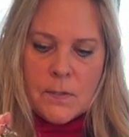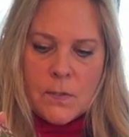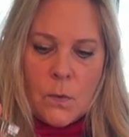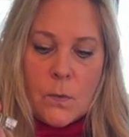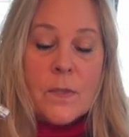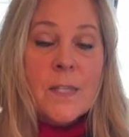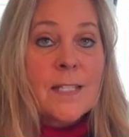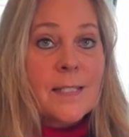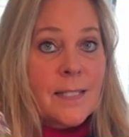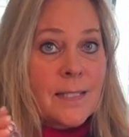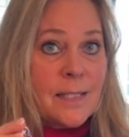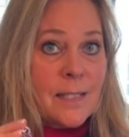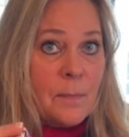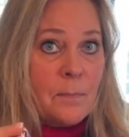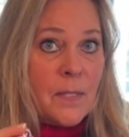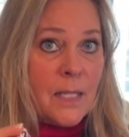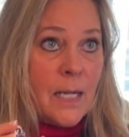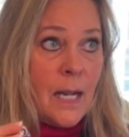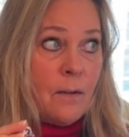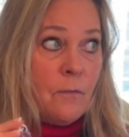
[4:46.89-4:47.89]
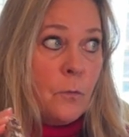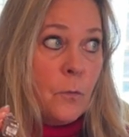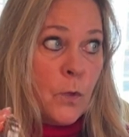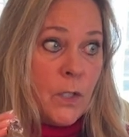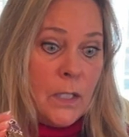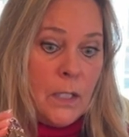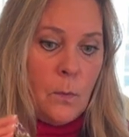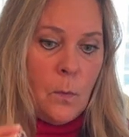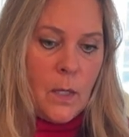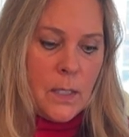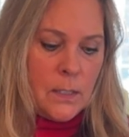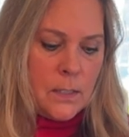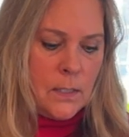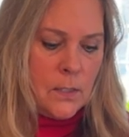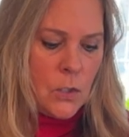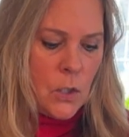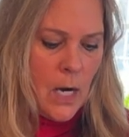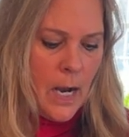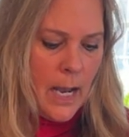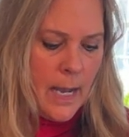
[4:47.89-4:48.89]
So this is something I've really wanted
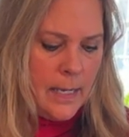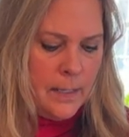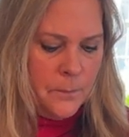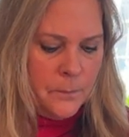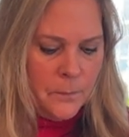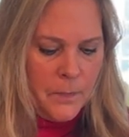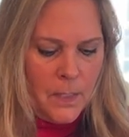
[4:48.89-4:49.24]
to try.